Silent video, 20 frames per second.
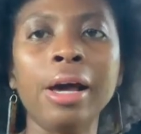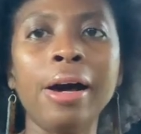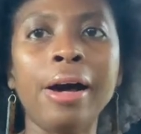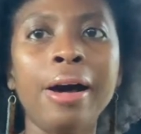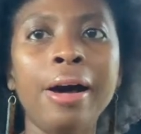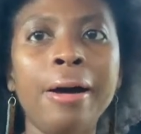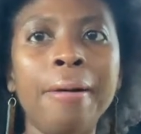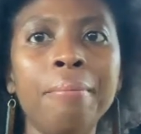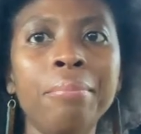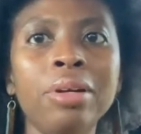
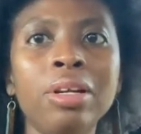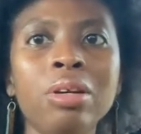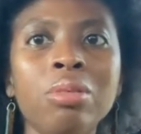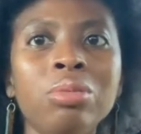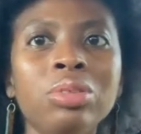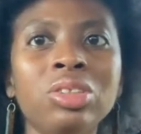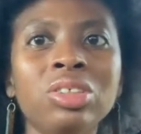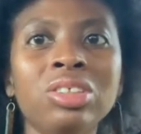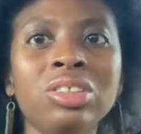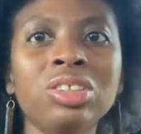but it
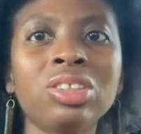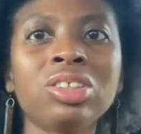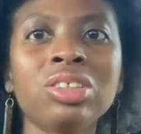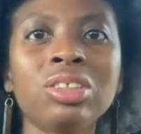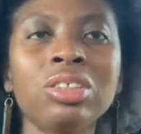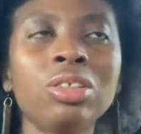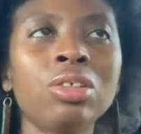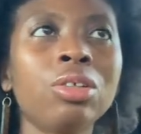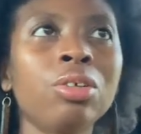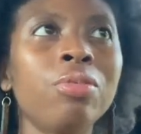was just
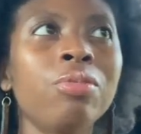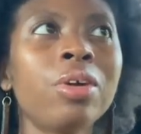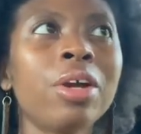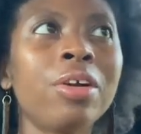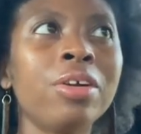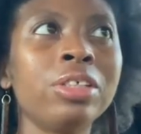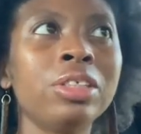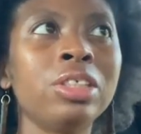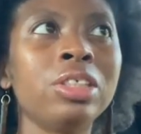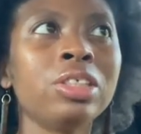still
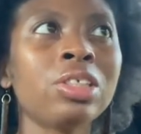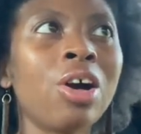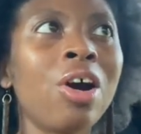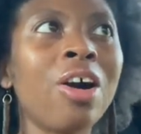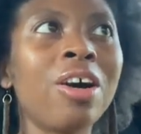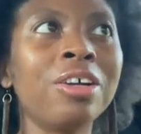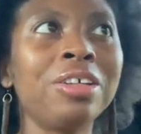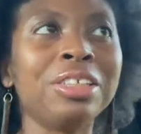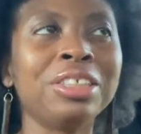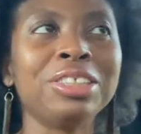very
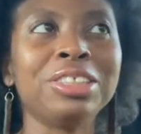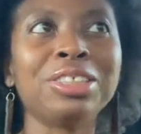disheartening,